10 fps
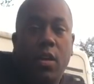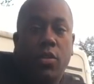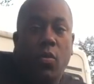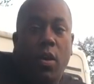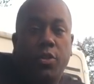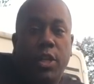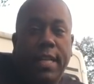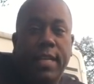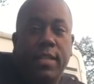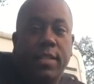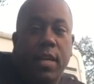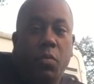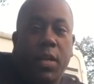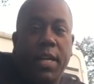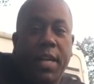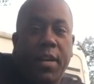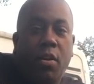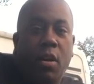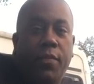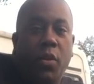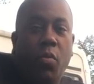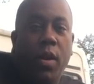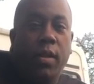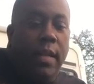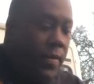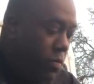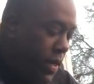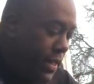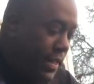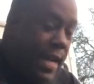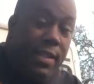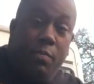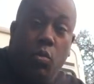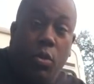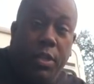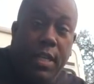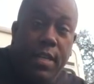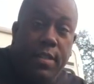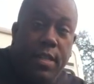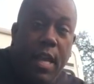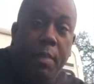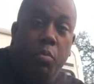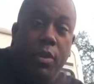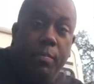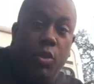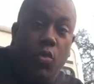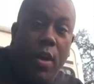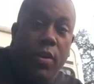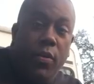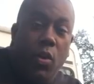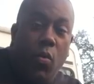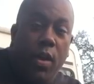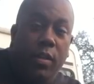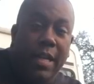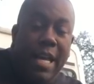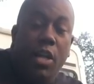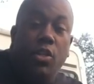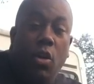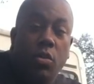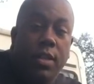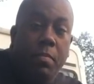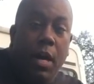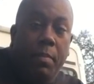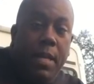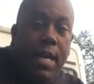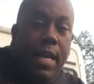So our chicken is done. We're gonna get it off the grill, and then we're gonna take some tortillas and put them straight on the grill, toast them up,